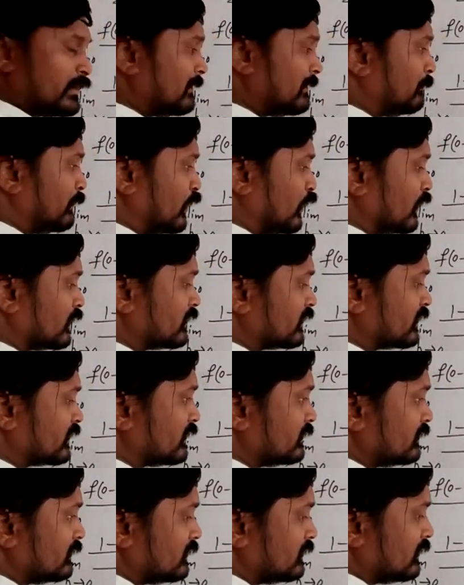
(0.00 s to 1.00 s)
to the
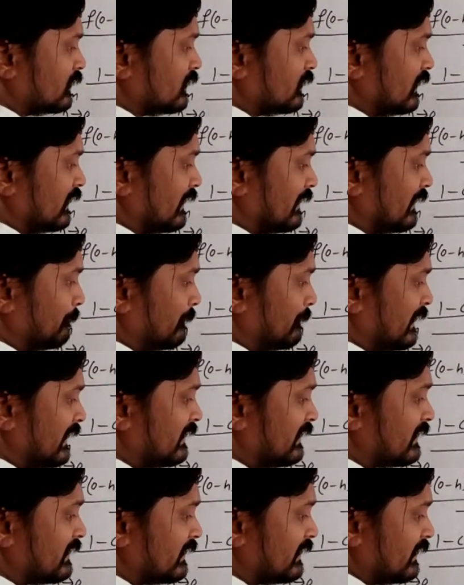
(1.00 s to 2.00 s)
both.
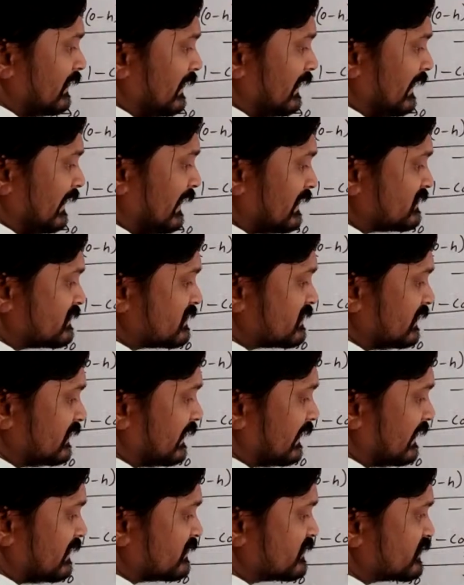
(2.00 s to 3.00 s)
Limit h
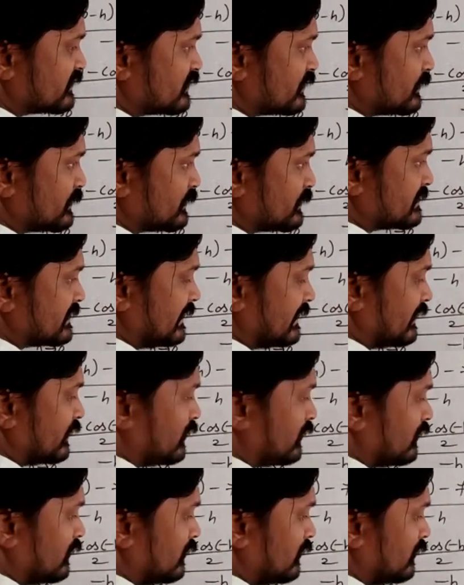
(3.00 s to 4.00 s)
tends to
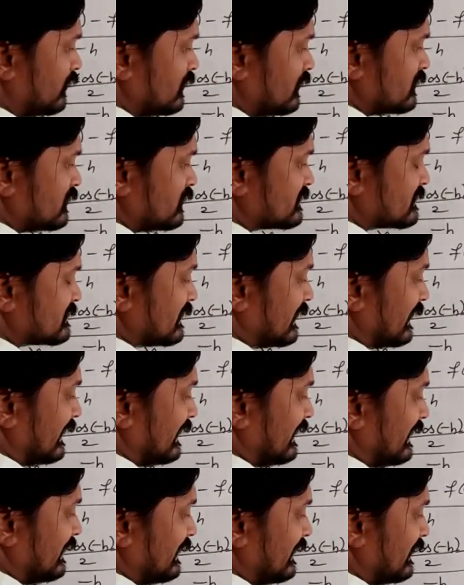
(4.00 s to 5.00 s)
0.
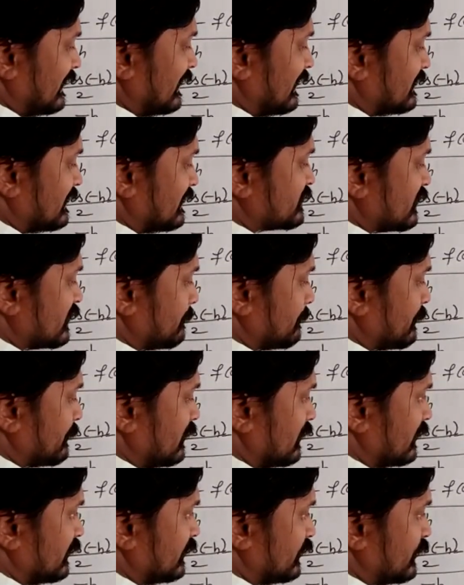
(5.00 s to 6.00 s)
Sine h
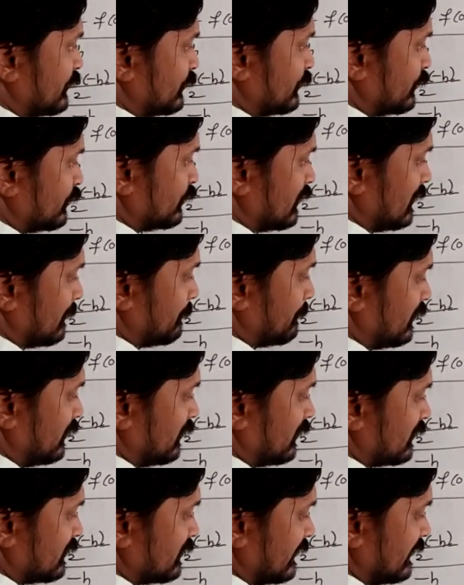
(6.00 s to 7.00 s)
upon 2
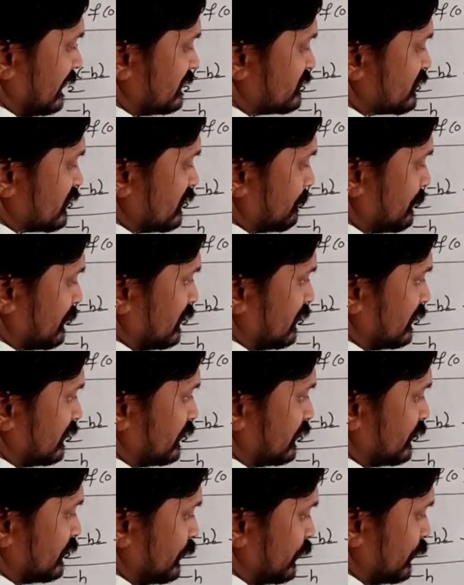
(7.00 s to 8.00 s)
upon h upon
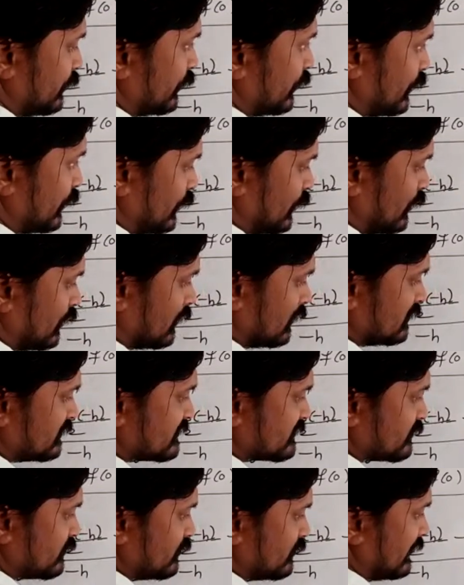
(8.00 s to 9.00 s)
2 whole
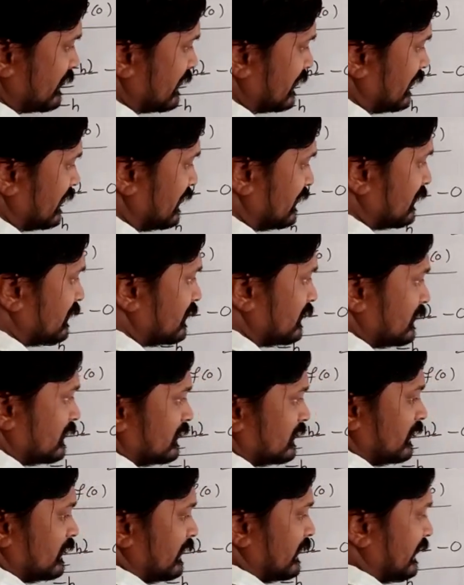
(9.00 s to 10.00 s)
square
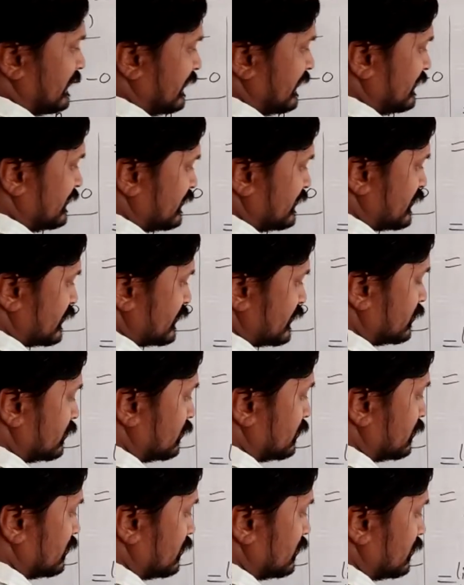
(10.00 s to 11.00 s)

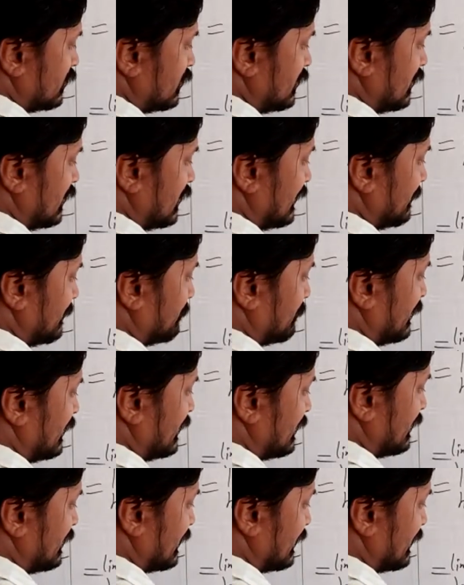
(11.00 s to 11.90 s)
into limit